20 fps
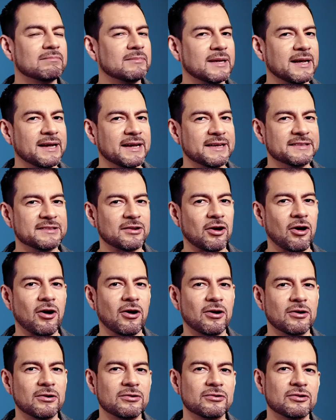it's
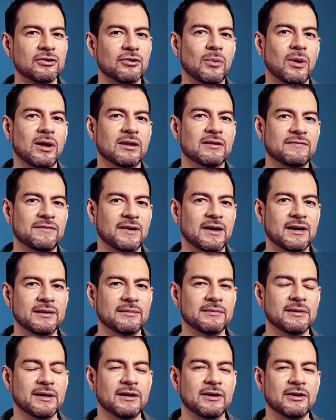harder to qualify.
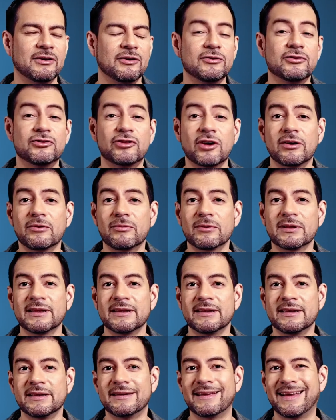You generally
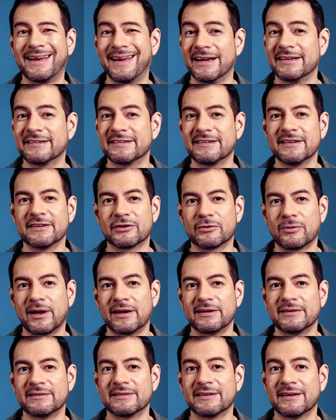need excellent
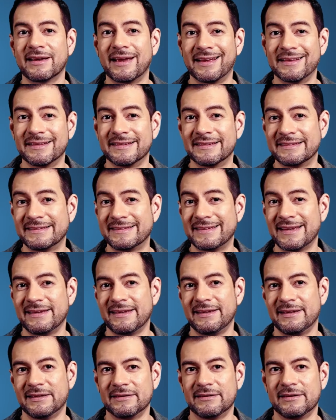credit and
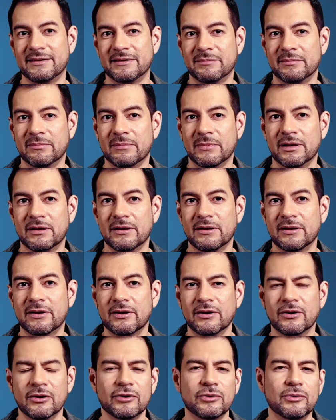steady income.
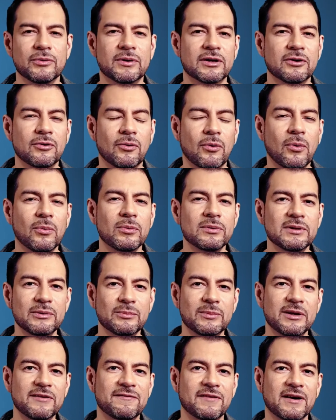You can only
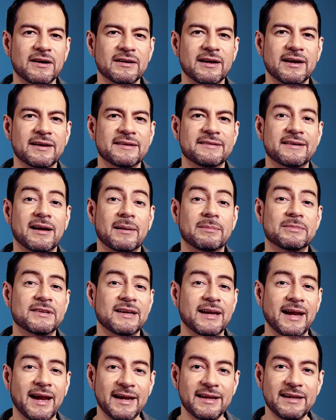refinance up to
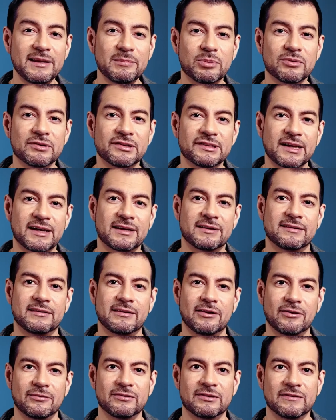80%
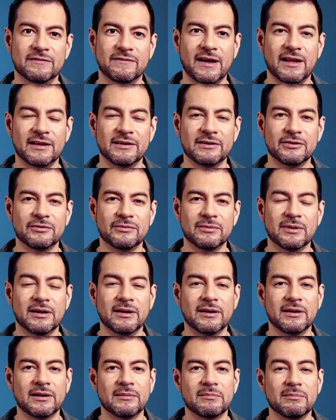loan to value,
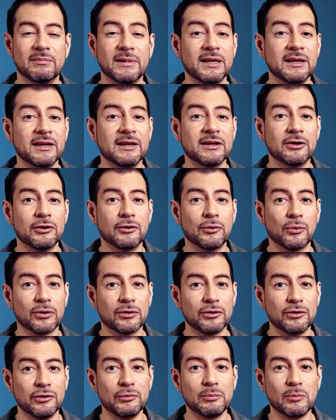meaning your
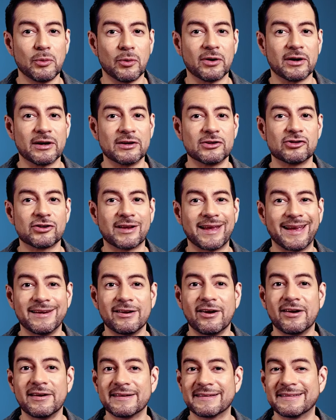new mortgage
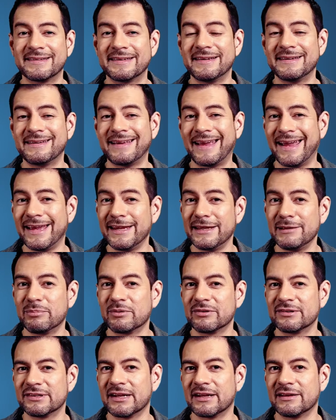cannot exceed
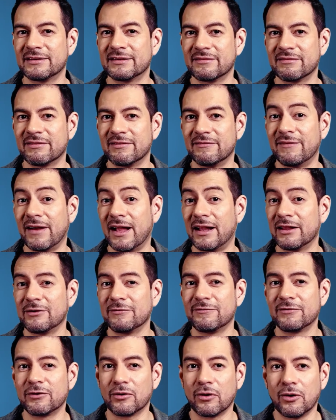80% of the value
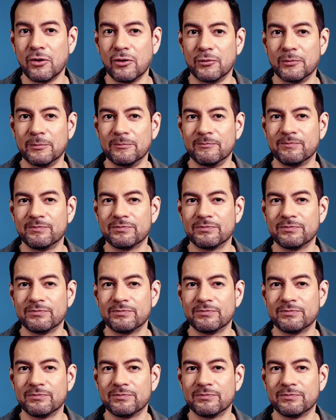of your home.